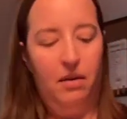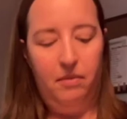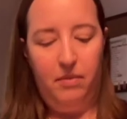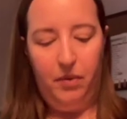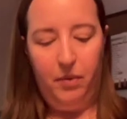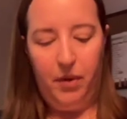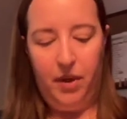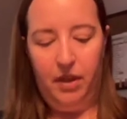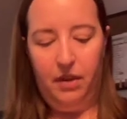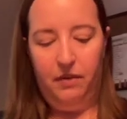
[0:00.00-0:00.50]

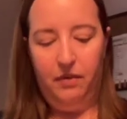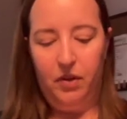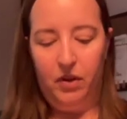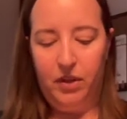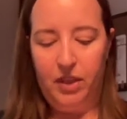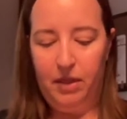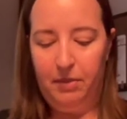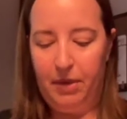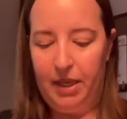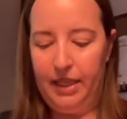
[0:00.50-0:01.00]
one of the
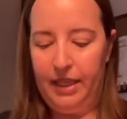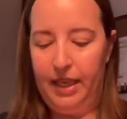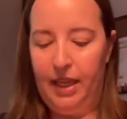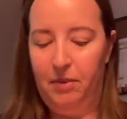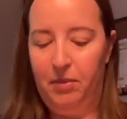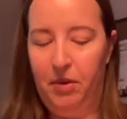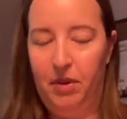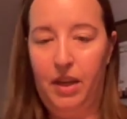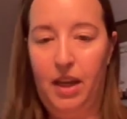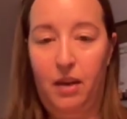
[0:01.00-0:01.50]
folks at my
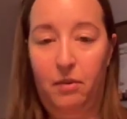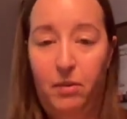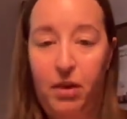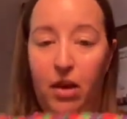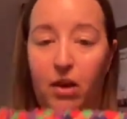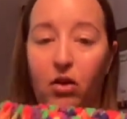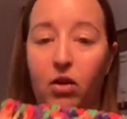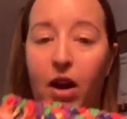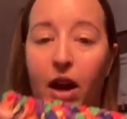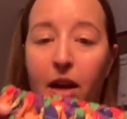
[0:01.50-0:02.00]
table gave me
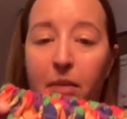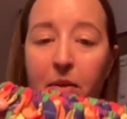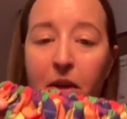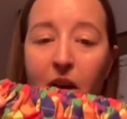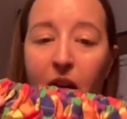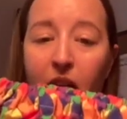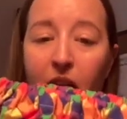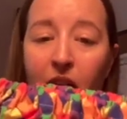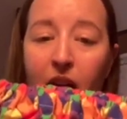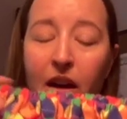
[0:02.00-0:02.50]
a grime
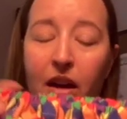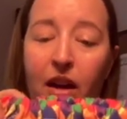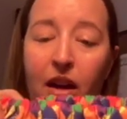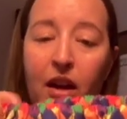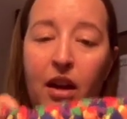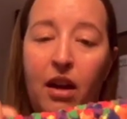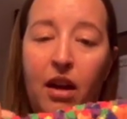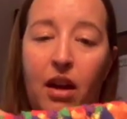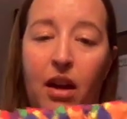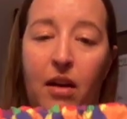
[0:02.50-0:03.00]
guard
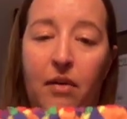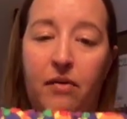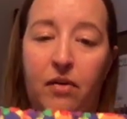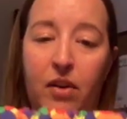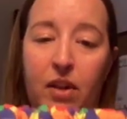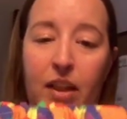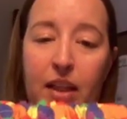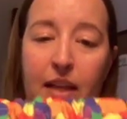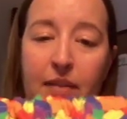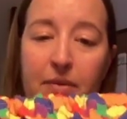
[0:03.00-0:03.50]
for
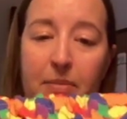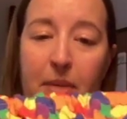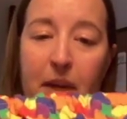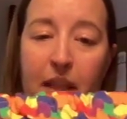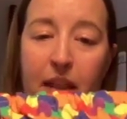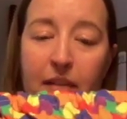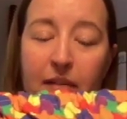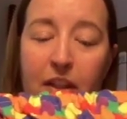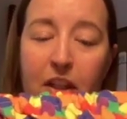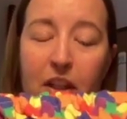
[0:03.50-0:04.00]
an
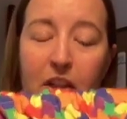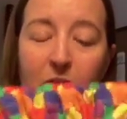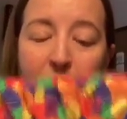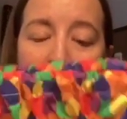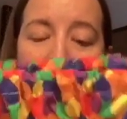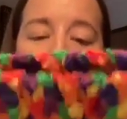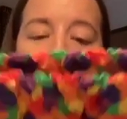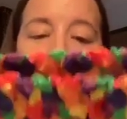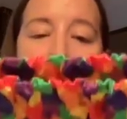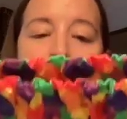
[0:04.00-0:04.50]
11x11
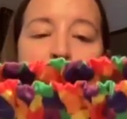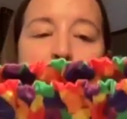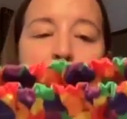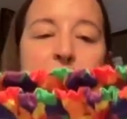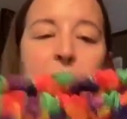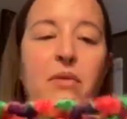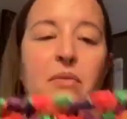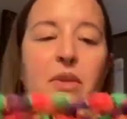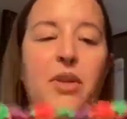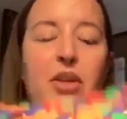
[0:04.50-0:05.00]
Q-snap,
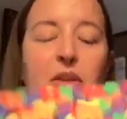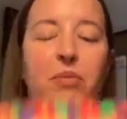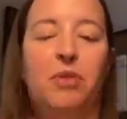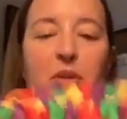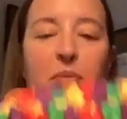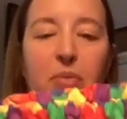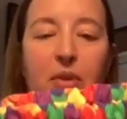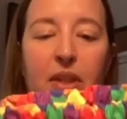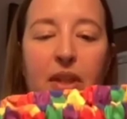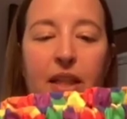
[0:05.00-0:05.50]
which I'm
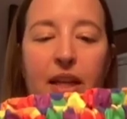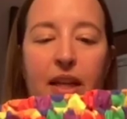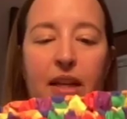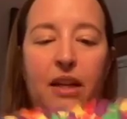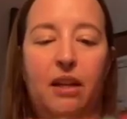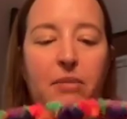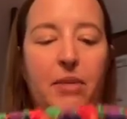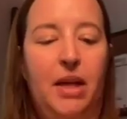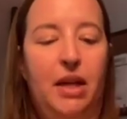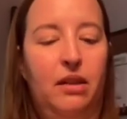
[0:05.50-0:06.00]
super
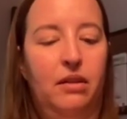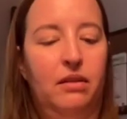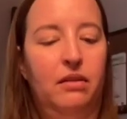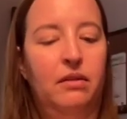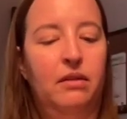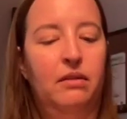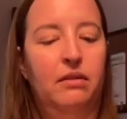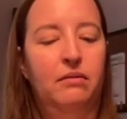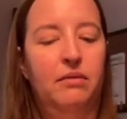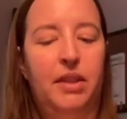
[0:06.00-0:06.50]
excited
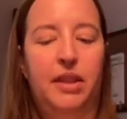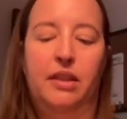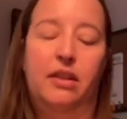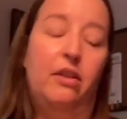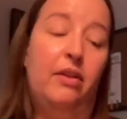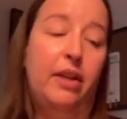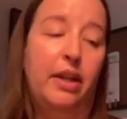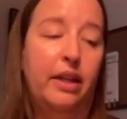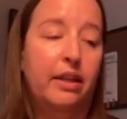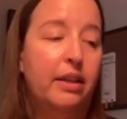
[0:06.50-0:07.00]
about, and it
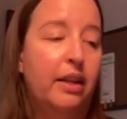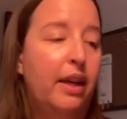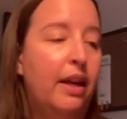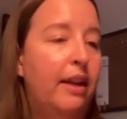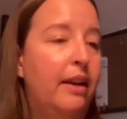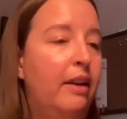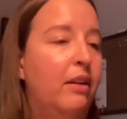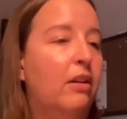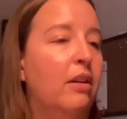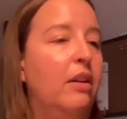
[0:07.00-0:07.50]
already has cat
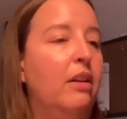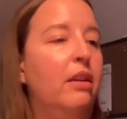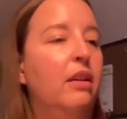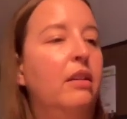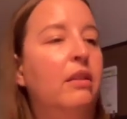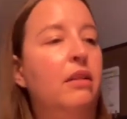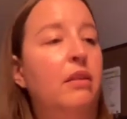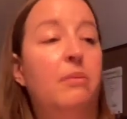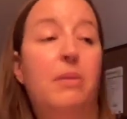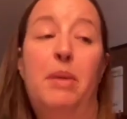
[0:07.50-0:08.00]
hair on it.
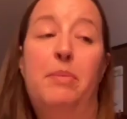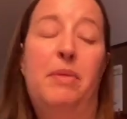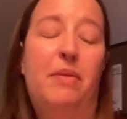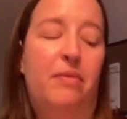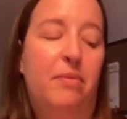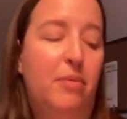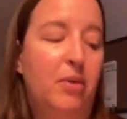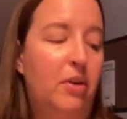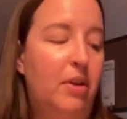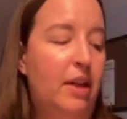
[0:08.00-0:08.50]
Might be
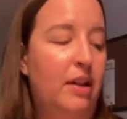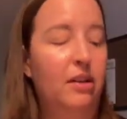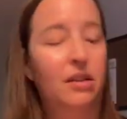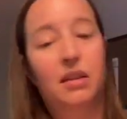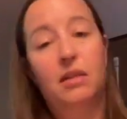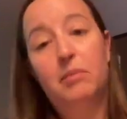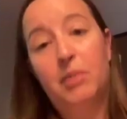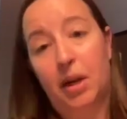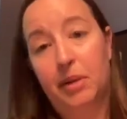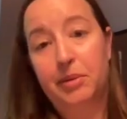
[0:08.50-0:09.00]
from her
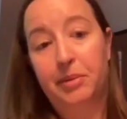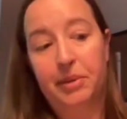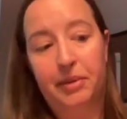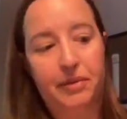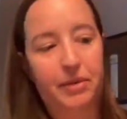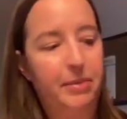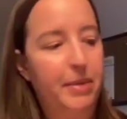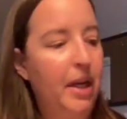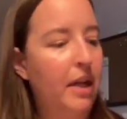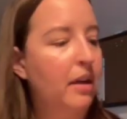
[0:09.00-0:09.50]
house, probably
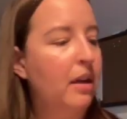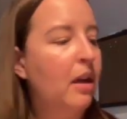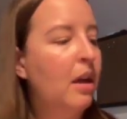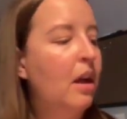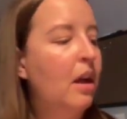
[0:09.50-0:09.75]
from mine.